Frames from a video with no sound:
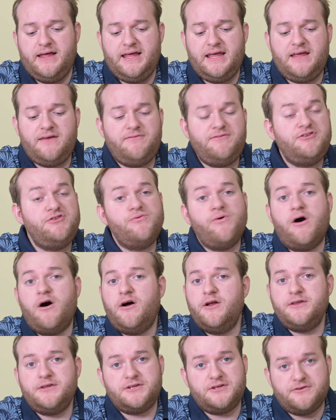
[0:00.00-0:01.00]
If you
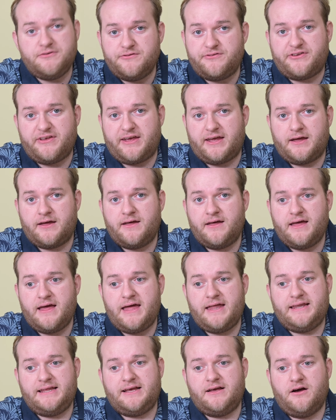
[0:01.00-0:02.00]
aren't using
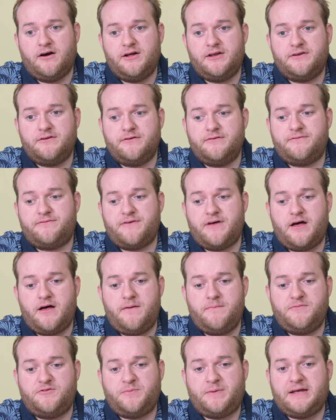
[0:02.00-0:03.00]
any kind of
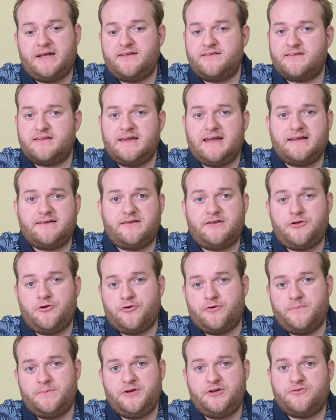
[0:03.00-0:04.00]
speakers connected to your
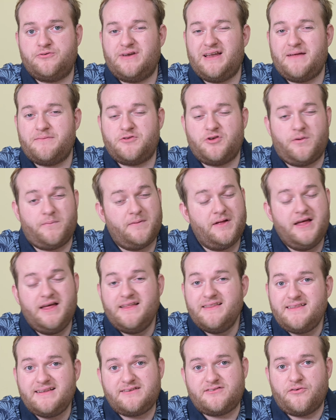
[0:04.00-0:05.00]
computer or laptop,
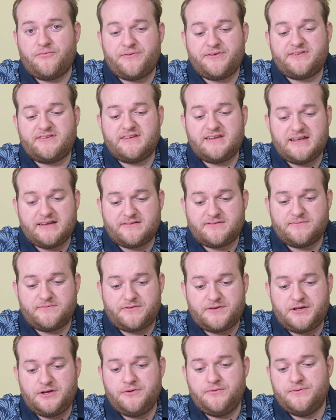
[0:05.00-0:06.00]
this obviously isn't
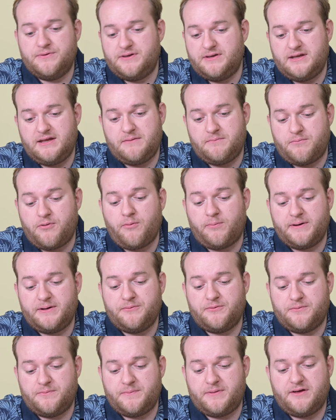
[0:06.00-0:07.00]
for you and it probably
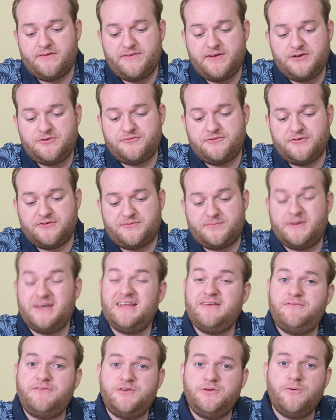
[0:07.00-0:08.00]
wouldn't be of interest. But
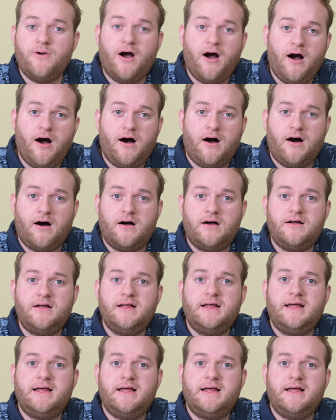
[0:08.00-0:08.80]
if you are,